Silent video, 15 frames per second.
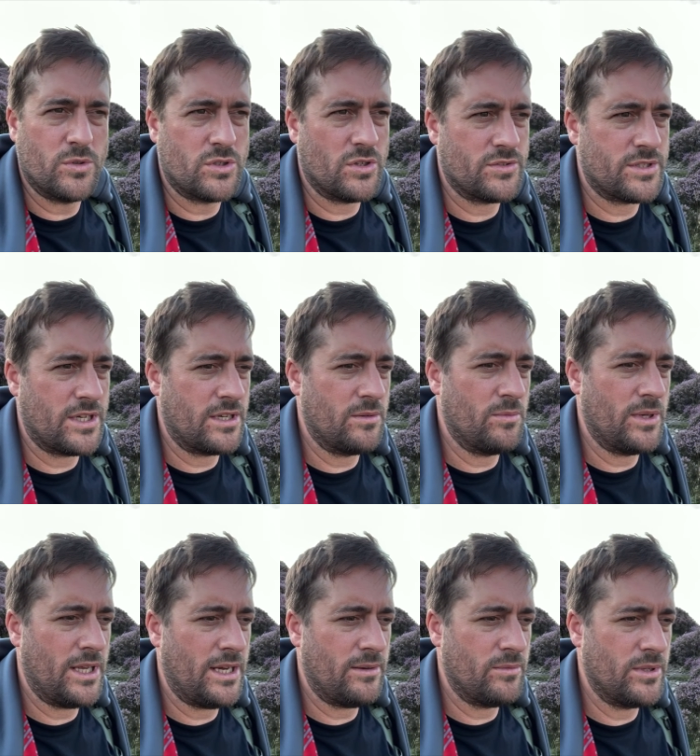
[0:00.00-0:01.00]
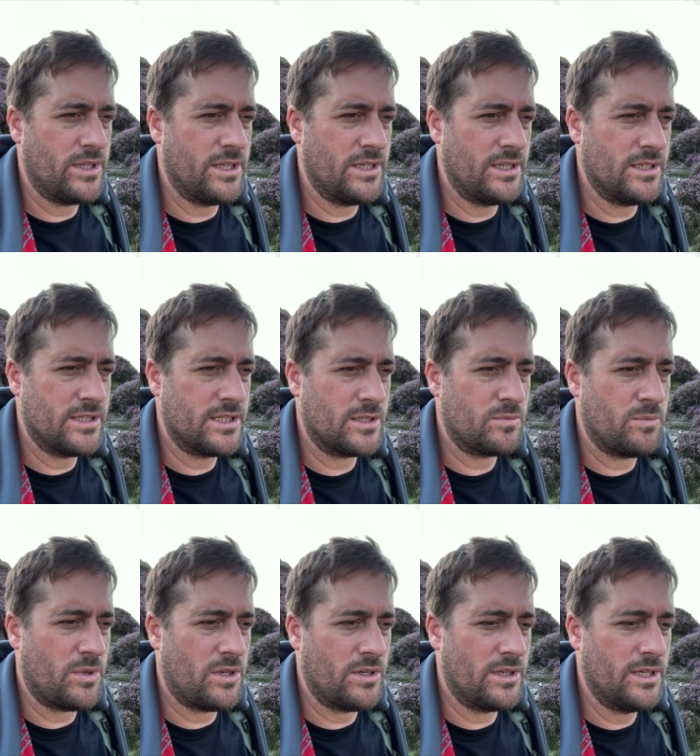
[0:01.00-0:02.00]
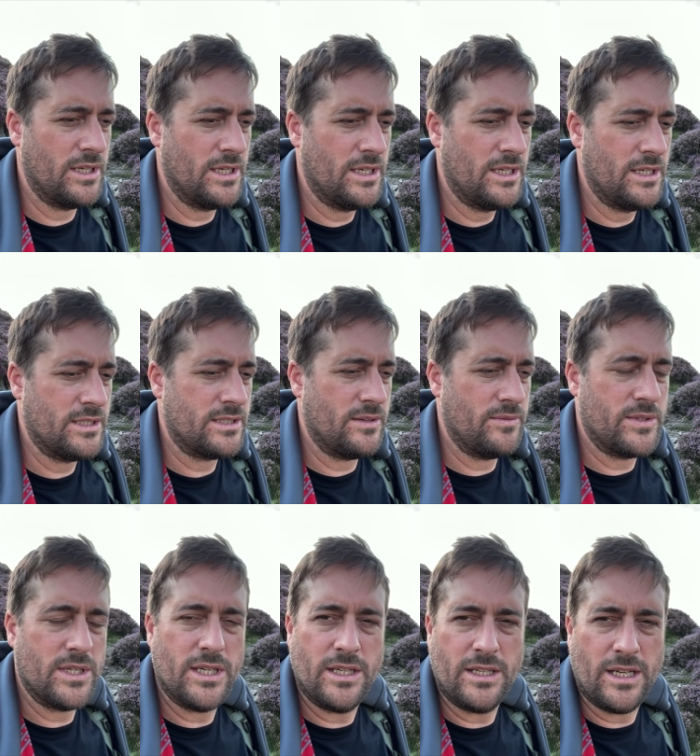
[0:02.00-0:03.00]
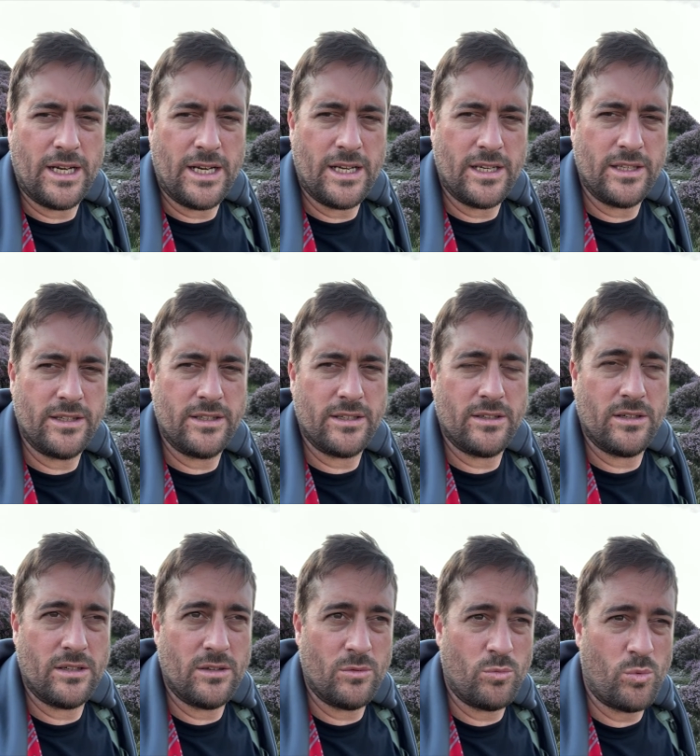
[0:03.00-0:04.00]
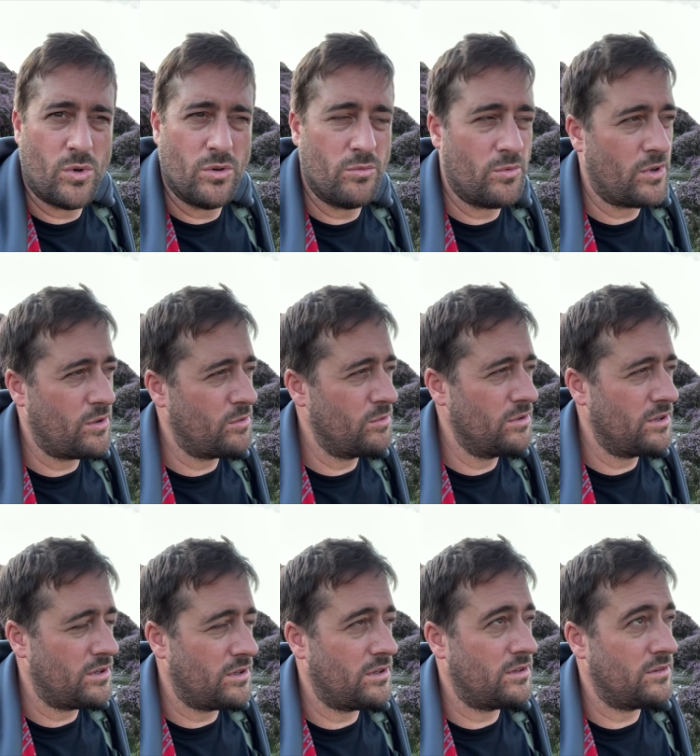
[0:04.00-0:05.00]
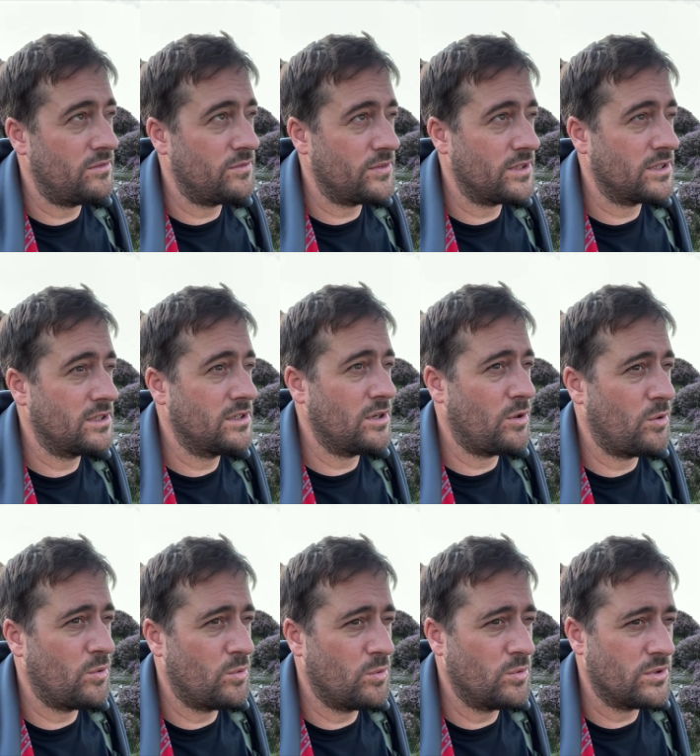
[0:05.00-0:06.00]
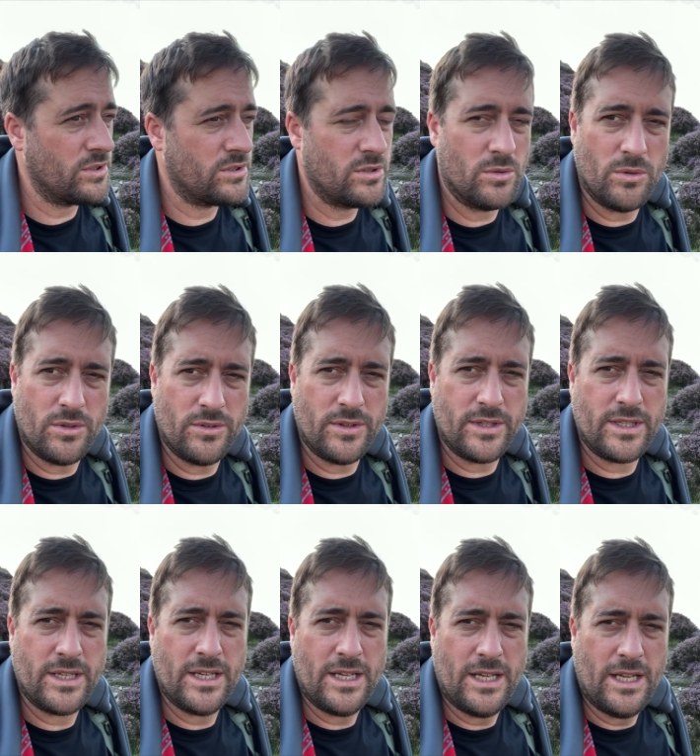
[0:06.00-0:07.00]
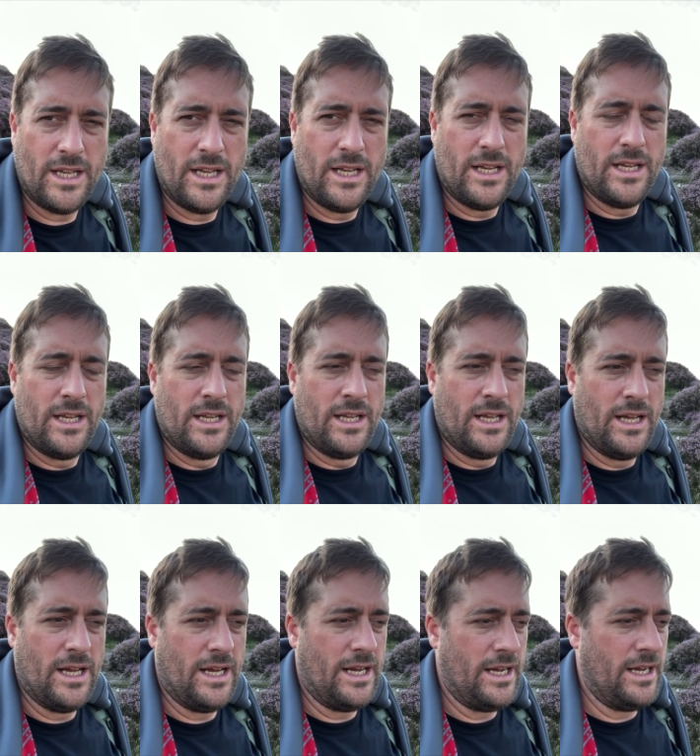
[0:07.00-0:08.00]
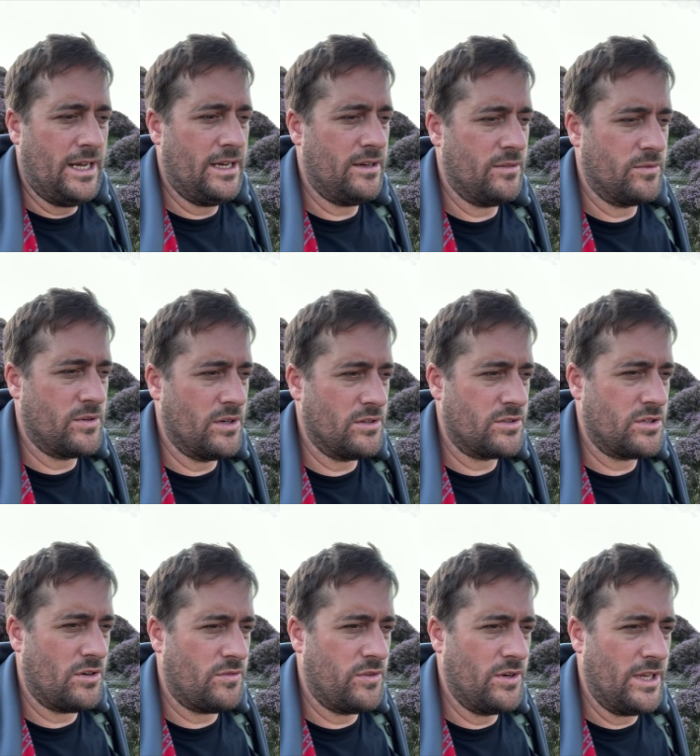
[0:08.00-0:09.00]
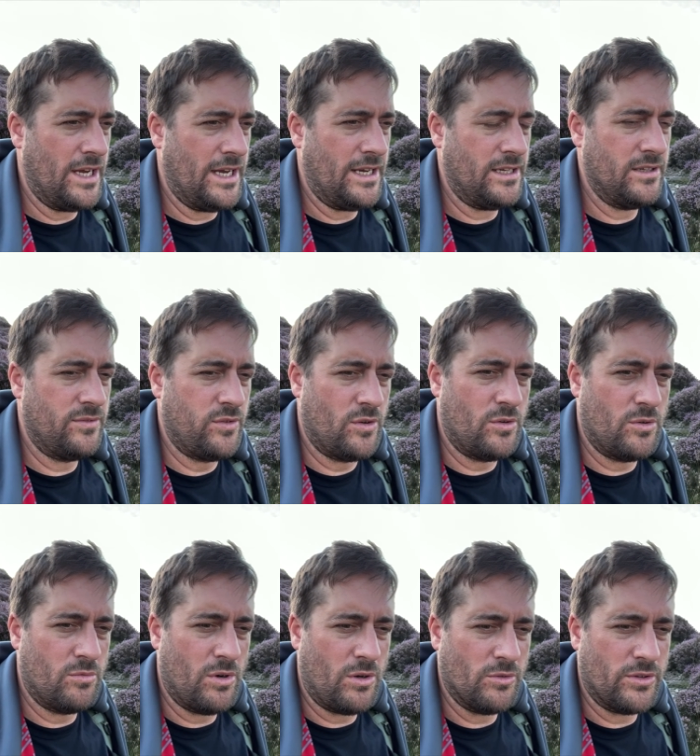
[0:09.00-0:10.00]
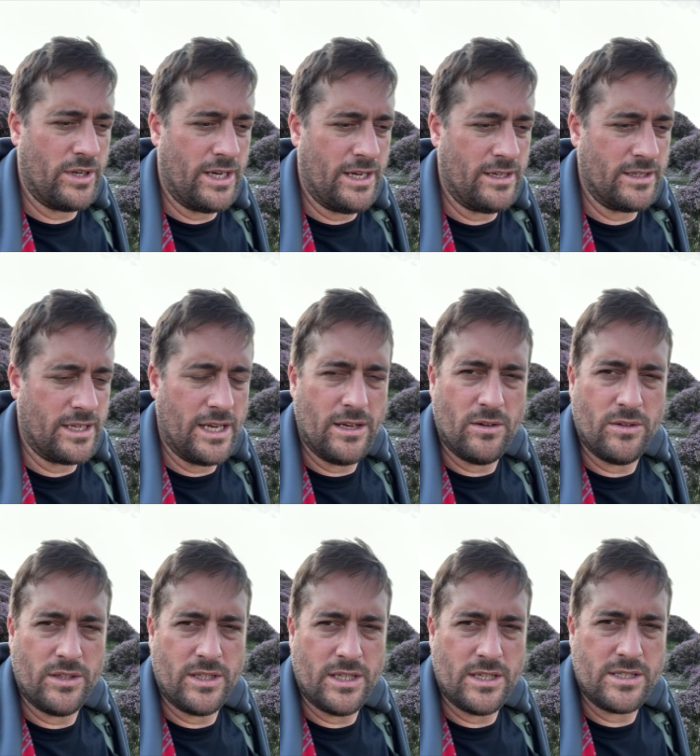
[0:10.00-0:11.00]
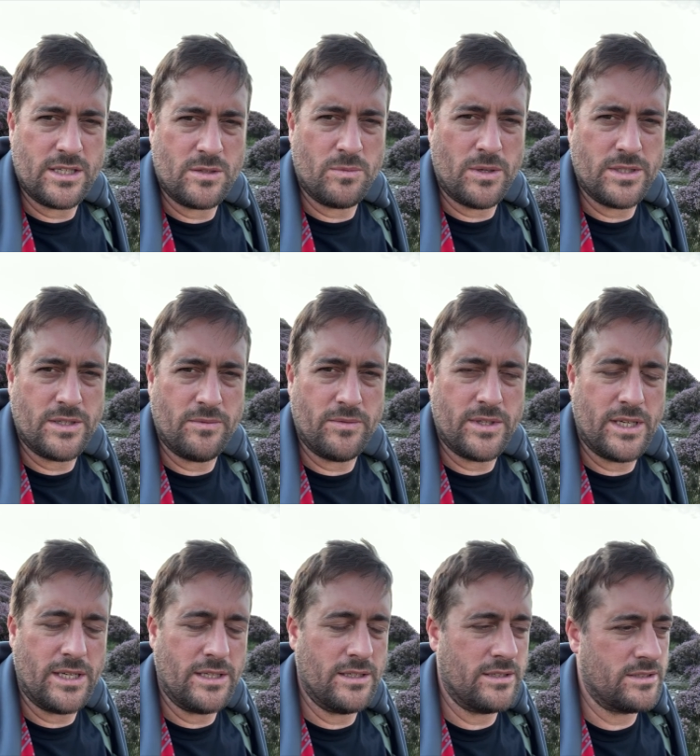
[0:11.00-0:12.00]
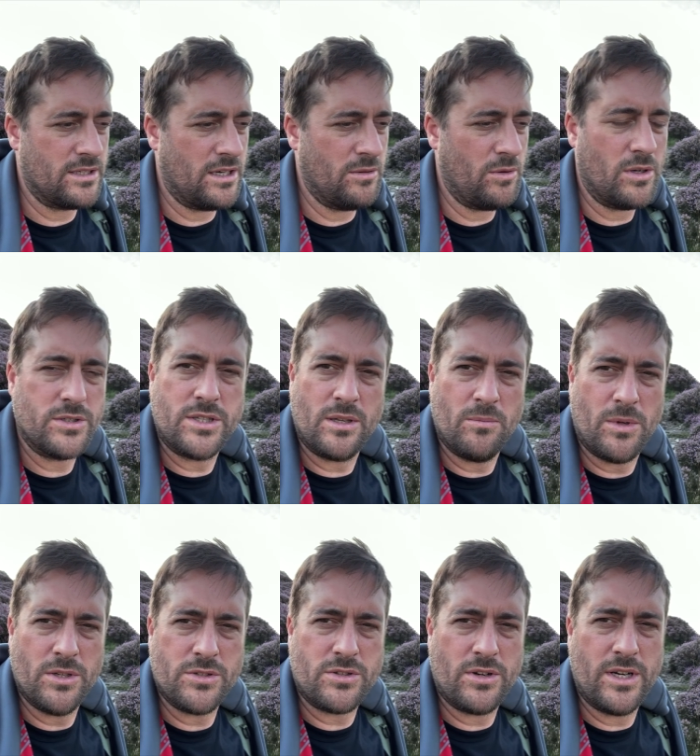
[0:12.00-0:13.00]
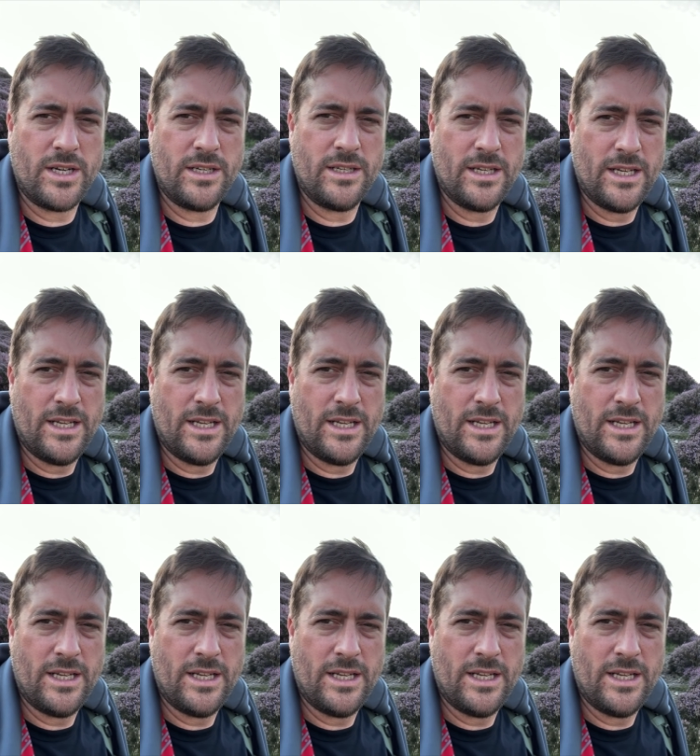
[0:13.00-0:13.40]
shots taken with that, with the 6x17, and 1 roll of gold 200. I've got shot through that, 4 rolls of that again on the 6x17. So I'll stick them on the screen.